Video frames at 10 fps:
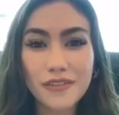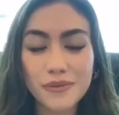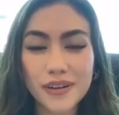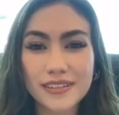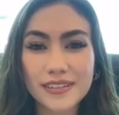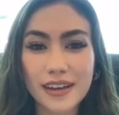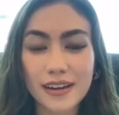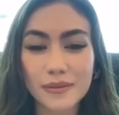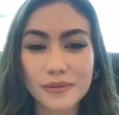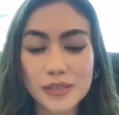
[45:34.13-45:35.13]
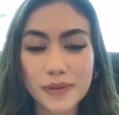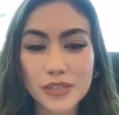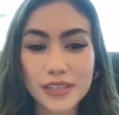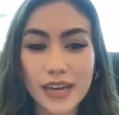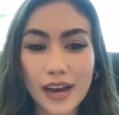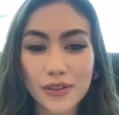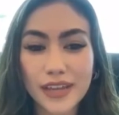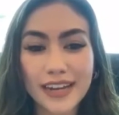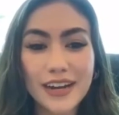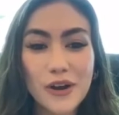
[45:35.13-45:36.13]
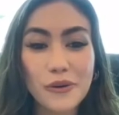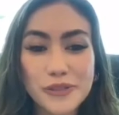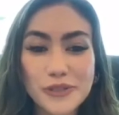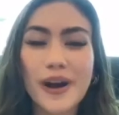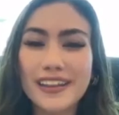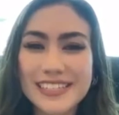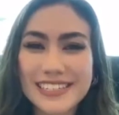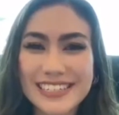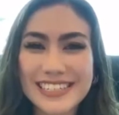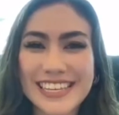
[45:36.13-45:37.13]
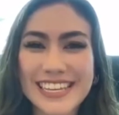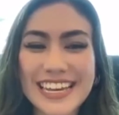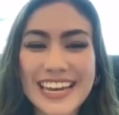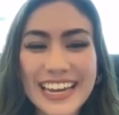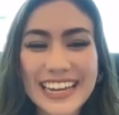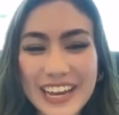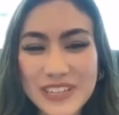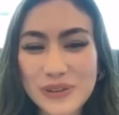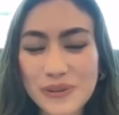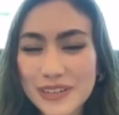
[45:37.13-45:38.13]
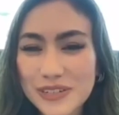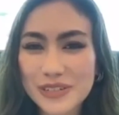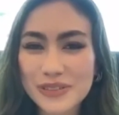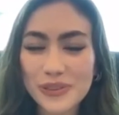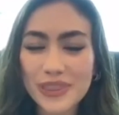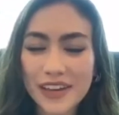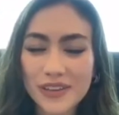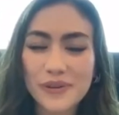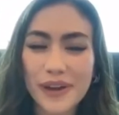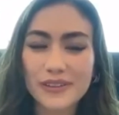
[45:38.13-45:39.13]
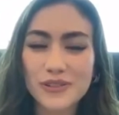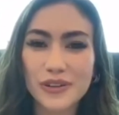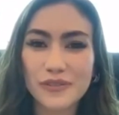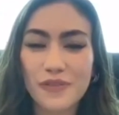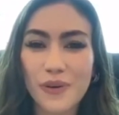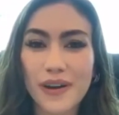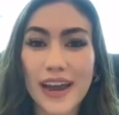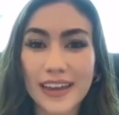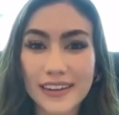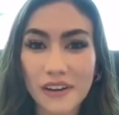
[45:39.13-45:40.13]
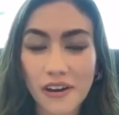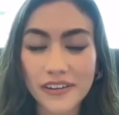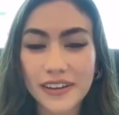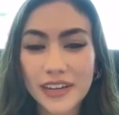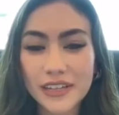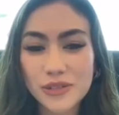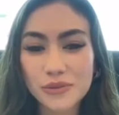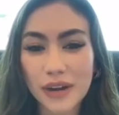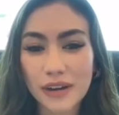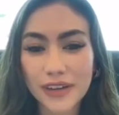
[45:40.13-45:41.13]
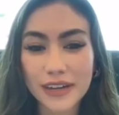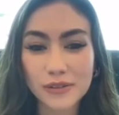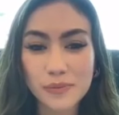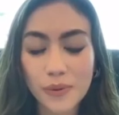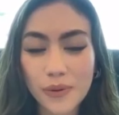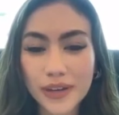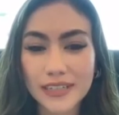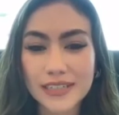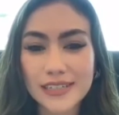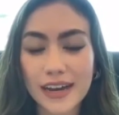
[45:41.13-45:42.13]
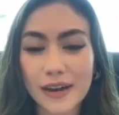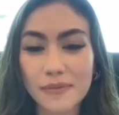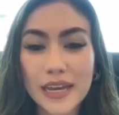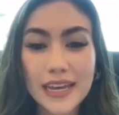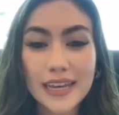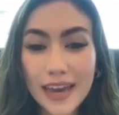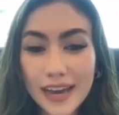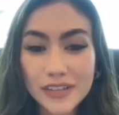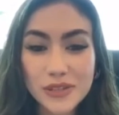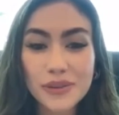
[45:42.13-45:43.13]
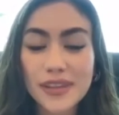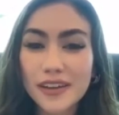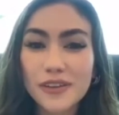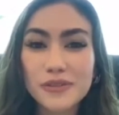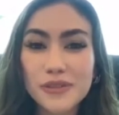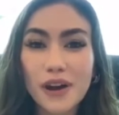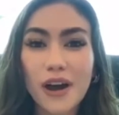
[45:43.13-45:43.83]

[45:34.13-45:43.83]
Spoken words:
with, especially how that also answers the next question. So thank you, Andrea, for adding on to Raphael's point. Yeah, so thank you to the